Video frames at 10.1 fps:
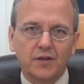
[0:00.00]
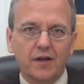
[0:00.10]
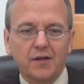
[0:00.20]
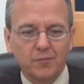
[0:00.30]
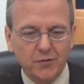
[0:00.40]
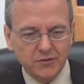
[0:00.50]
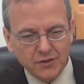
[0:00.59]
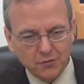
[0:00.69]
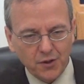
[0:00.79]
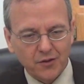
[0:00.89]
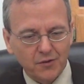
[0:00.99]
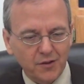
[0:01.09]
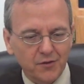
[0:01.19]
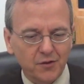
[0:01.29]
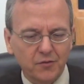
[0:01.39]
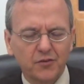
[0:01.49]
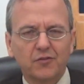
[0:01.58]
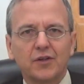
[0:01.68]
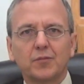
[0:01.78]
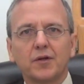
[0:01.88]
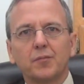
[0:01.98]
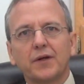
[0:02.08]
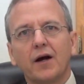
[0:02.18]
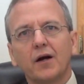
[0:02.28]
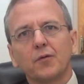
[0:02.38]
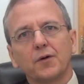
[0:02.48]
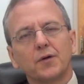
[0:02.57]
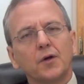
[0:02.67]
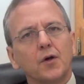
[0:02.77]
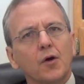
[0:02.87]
and I had it machine translated, so it seemed a little bit awkward.